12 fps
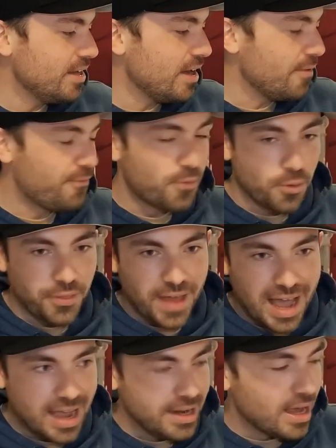for
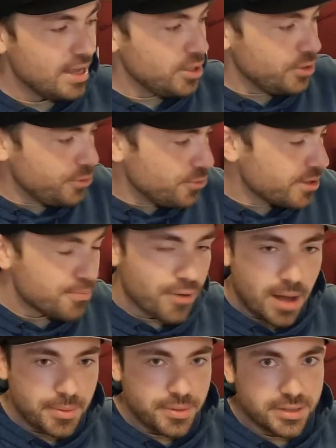that. You could
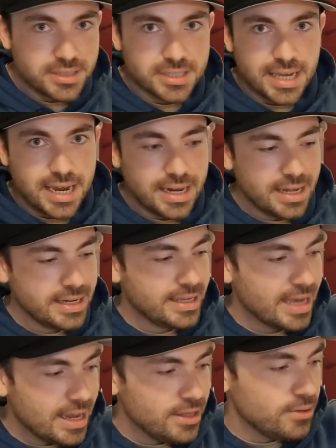probably just skate it,
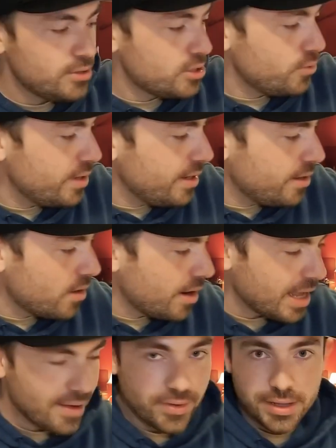get used to it, and not
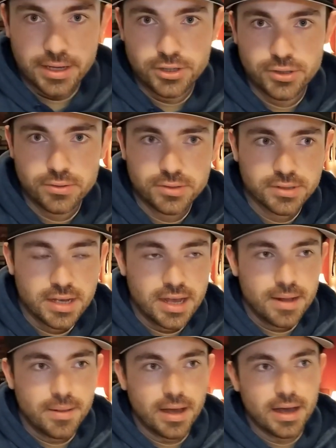have any issues.
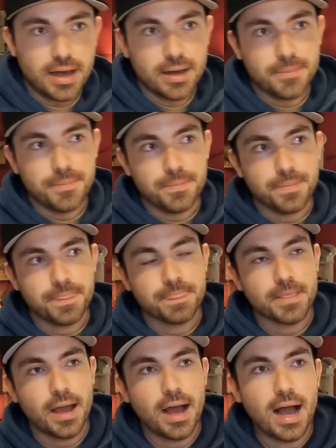
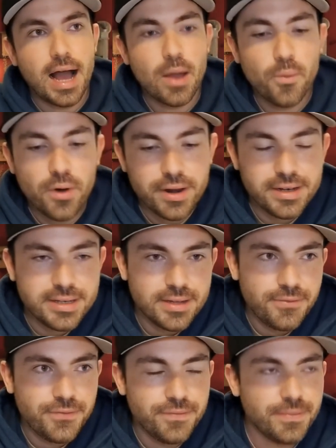I wanted
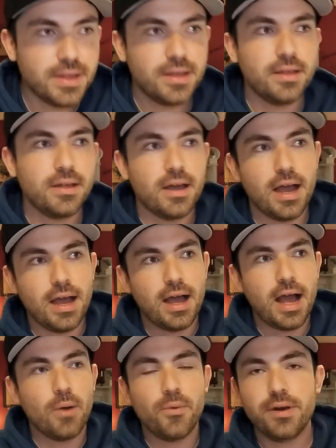
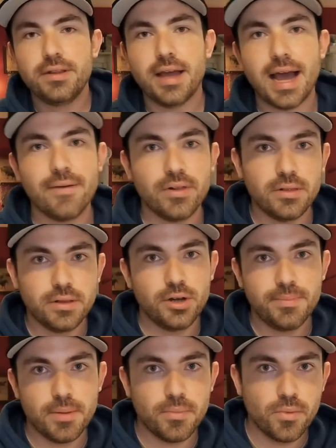to have a little
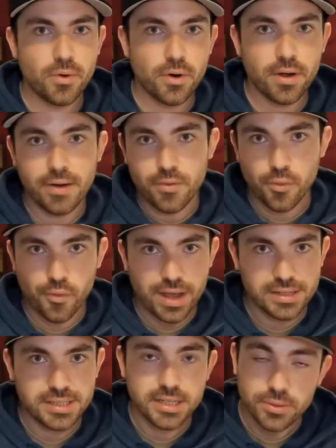bit more of a raised
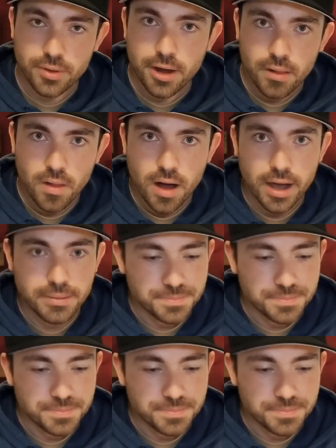heel, not a lot,